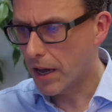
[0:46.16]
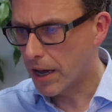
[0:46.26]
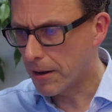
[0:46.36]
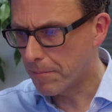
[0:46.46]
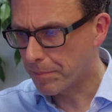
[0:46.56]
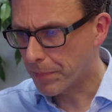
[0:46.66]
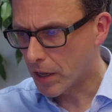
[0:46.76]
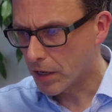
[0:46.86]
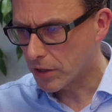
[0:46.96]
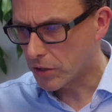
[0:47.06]

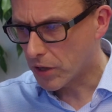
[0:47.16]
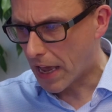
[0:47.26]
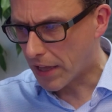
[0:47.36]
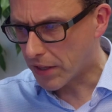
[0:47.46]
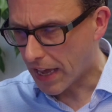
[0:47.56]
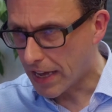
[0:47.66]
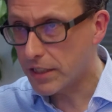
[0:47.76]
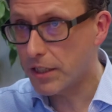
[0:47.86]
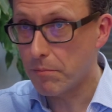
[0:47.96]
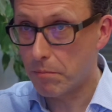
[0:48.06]
I think
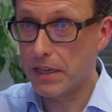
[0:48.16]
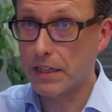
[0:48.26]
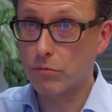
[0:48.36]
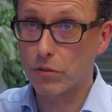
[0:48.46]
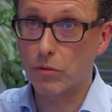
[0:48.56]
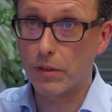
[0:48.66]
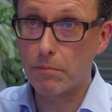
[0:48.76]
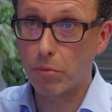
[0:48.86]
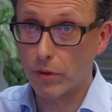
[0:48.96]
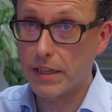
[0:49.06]
18p is what's called
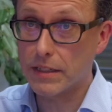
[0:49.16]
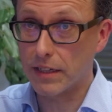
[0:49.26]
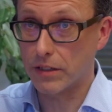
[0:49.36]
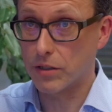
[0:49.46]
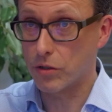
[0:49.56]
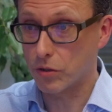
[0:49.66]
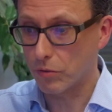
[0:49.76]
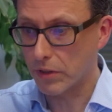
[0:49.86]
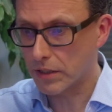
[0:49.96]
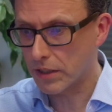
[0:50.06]
employees' national
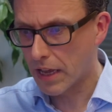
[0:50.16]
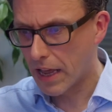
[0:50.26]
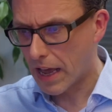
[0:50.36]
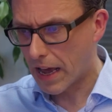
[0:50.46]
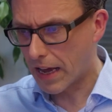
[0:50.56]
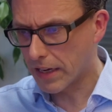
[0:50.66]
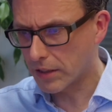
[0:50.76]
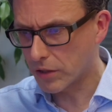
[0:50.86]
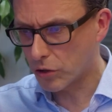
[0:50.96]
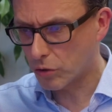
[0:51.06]
insurance,
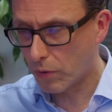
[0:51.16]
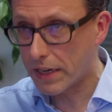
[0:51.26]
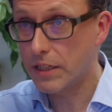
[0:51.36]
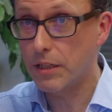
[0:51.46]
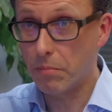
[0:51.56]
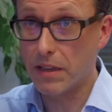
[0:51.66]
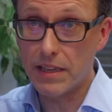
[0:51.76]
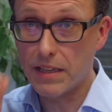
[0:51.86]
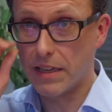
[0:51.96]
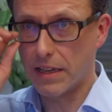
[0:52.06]
and
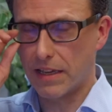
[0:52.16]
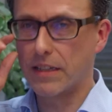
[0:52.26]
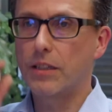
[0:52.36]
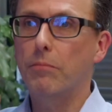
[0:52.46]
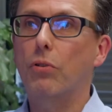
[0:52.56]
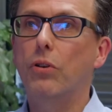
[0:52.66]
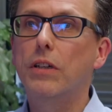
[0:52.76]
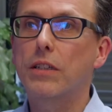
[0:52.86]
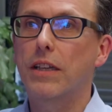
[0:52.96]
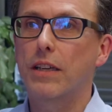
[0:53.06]
20p is the
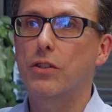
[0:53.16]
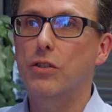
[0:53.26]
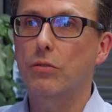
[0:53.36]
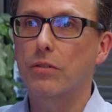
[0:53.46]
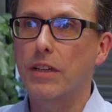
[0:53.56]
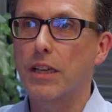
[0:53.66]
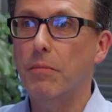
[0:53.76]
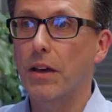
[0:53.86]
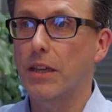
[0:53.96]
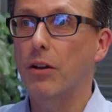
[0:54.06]
employer's national insurance. Now you
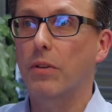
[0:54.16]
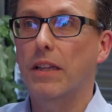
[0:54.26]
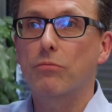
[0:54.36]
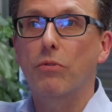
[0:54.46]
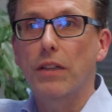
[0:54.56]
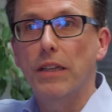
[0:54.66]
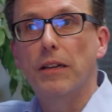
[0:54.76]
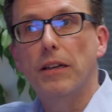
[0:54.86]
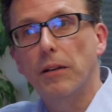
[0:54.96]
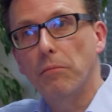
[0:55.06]
might think, oh well, that's what the
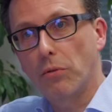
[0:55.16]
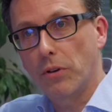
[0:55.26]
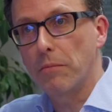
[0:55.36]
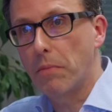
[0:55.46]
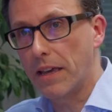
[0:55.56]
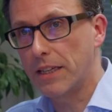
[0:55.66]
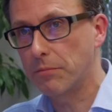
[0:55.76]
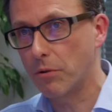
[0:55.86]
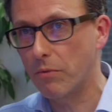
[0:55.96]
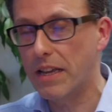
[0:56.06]
employer pays,
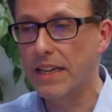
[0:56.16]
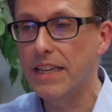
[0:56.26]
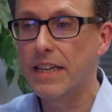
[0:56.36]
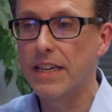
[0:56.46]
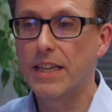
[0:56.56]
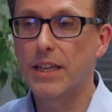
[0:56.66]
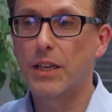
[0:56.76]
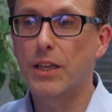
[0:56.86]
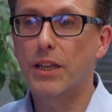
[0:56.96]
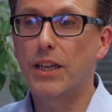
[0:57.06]
but really,
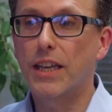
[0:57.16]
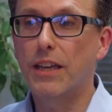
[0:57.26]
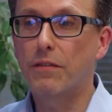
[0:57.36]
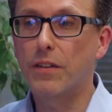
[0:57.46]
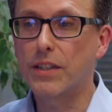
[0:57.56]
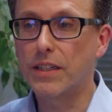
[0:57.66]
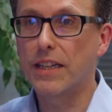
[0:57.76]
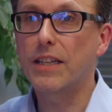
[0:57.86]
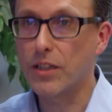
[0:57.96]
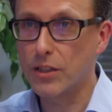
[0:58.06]
if it didn't
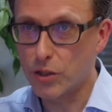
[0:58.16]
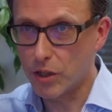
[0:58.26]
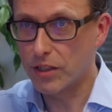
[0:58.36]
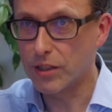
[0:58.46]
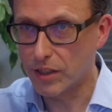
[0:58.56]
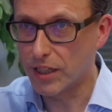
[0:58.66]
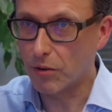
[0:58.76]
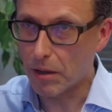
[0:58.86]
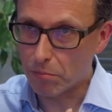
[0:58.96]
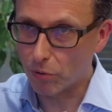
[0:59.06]
exist, you know,
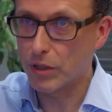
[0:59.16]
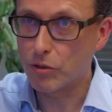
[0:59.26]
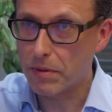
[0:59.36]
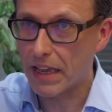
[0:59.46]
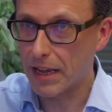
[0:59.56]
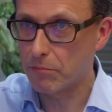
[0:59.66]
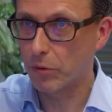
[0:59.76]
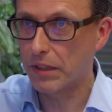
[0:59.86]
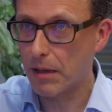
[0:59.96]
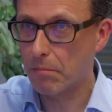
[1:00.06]
employers would be getting
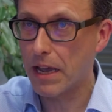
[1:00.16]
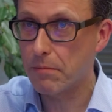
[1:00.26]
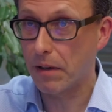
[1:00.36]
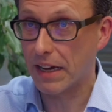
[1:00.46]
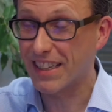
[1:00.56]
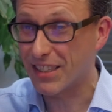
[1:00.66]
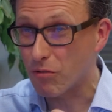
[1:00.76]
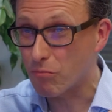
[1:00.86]
more in their pay packet. So